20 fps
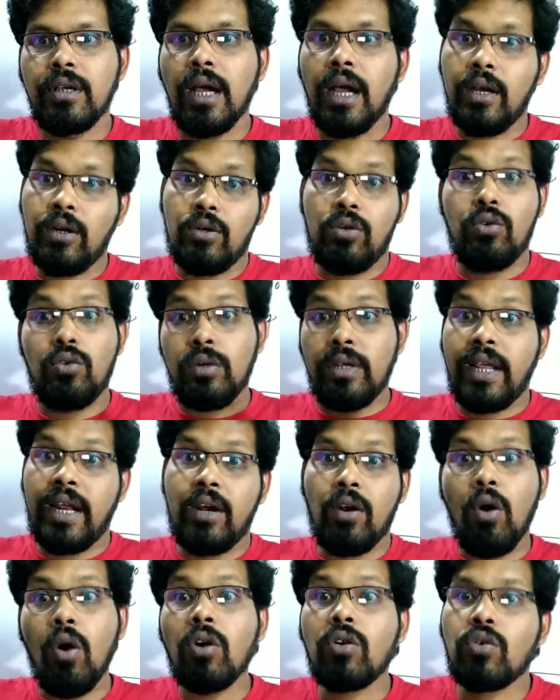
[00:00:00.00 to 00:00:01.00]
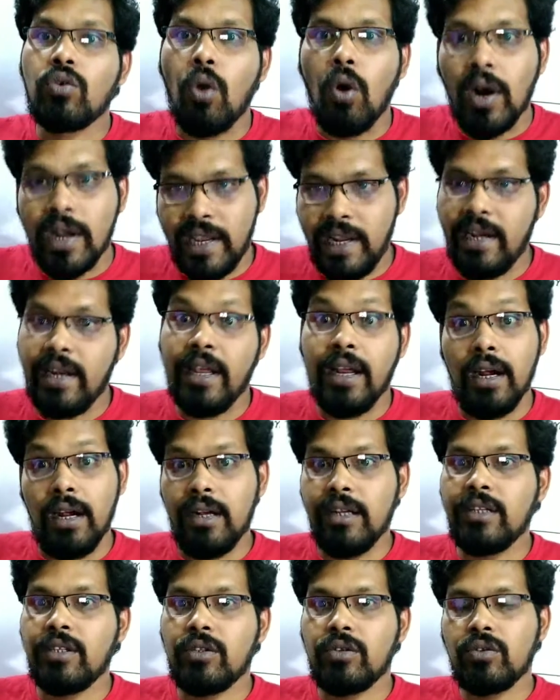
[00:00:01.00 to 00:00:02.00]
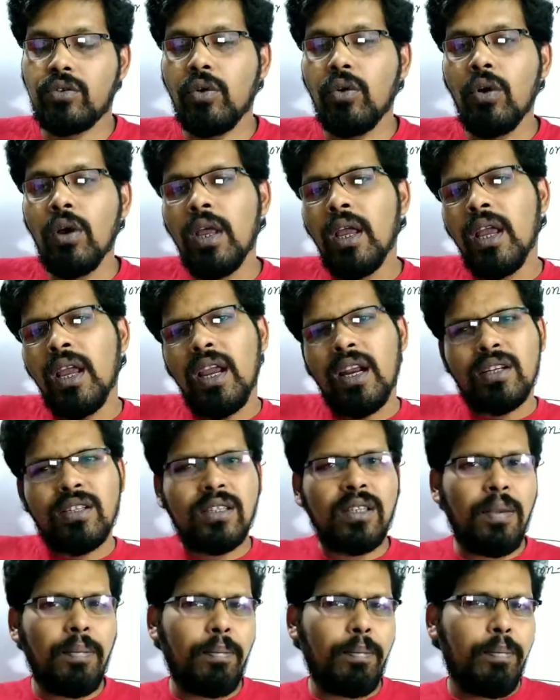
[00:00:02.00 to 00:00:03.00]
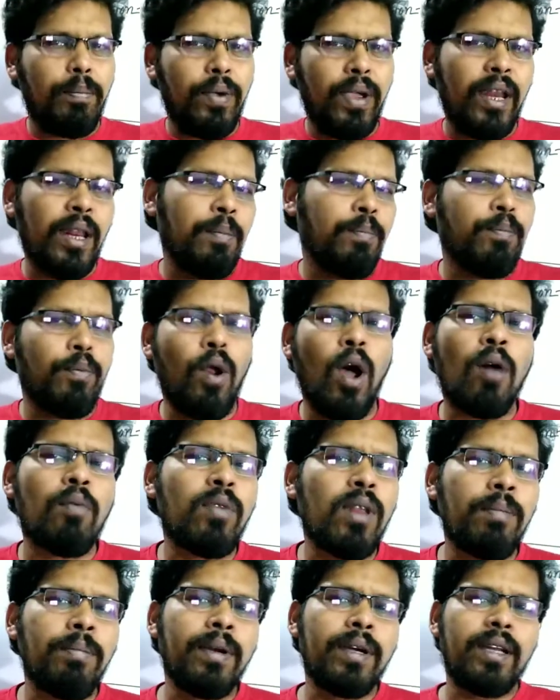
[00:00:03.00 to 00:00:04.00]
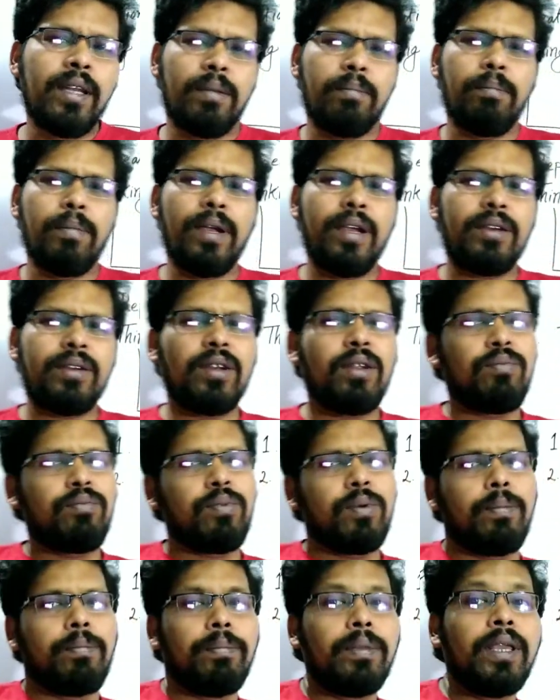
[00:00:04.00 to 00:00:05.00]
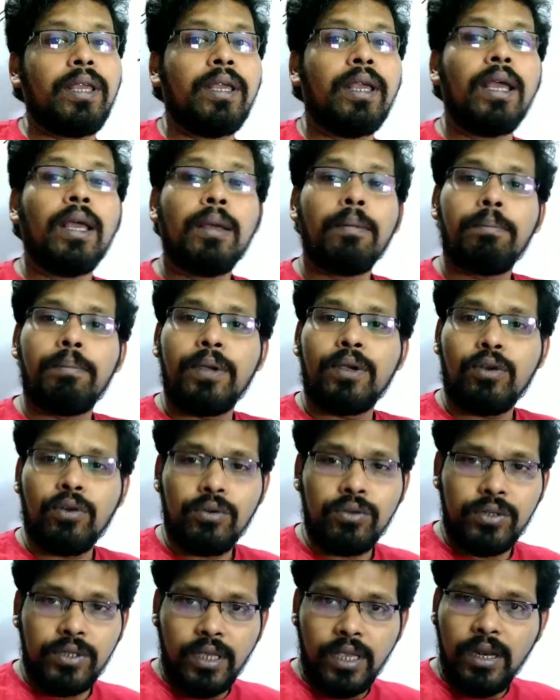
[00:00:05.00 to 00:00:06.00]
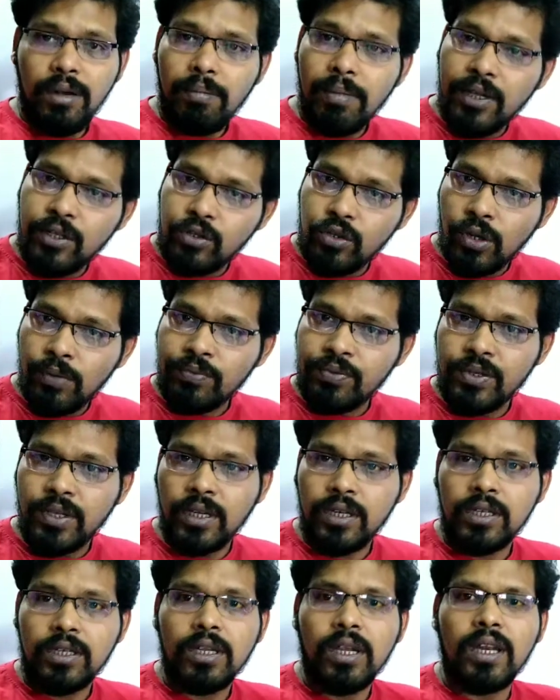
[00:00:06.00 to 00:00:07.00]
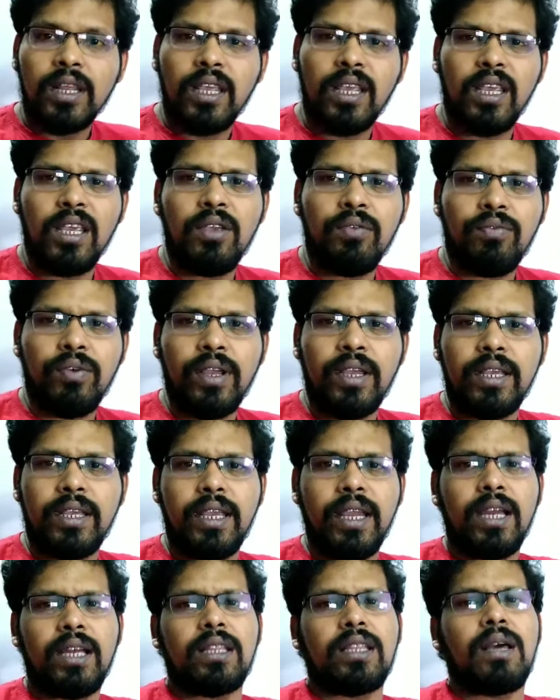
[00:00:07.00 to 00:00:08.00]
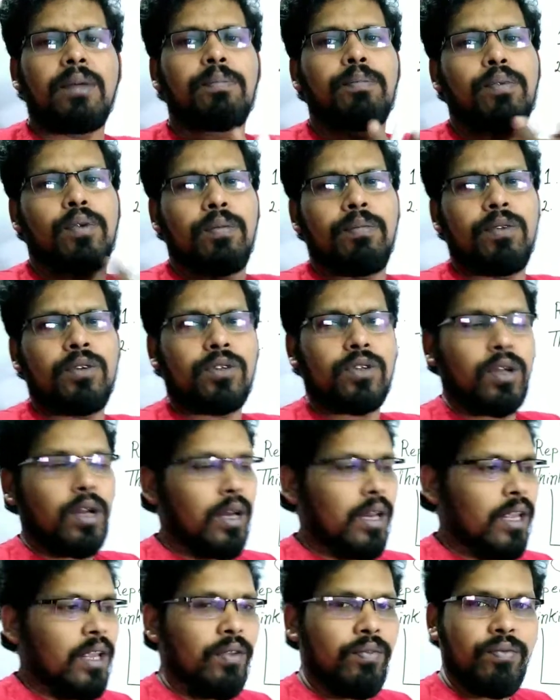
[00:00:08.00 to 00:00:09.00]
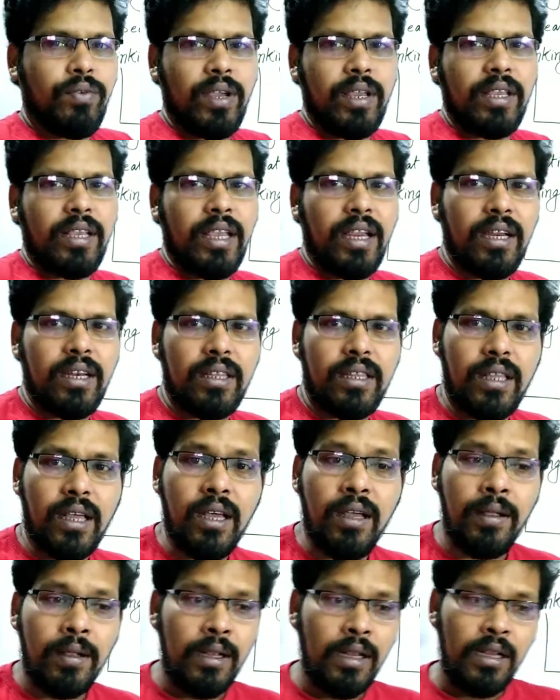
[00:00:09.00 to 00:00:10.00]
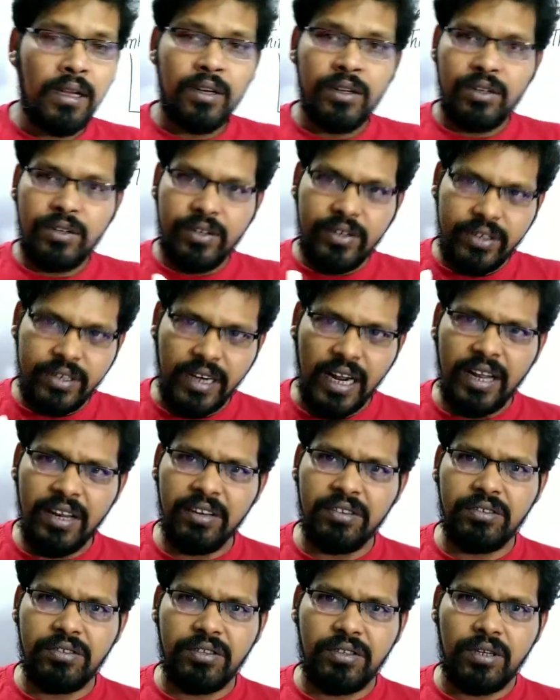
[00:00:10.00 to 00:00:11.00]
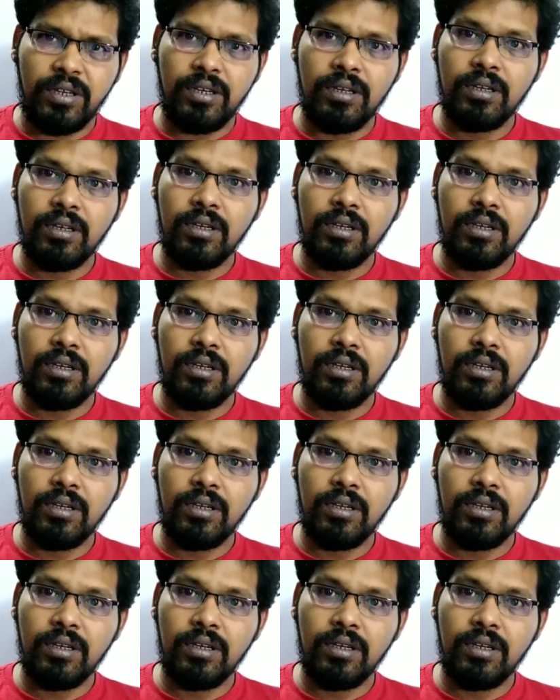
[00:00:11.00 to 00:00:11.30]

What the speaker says: I cannot talk in English. So it's a very problematic matter for me, because in my job sector, if I get the promotion, if I get the tight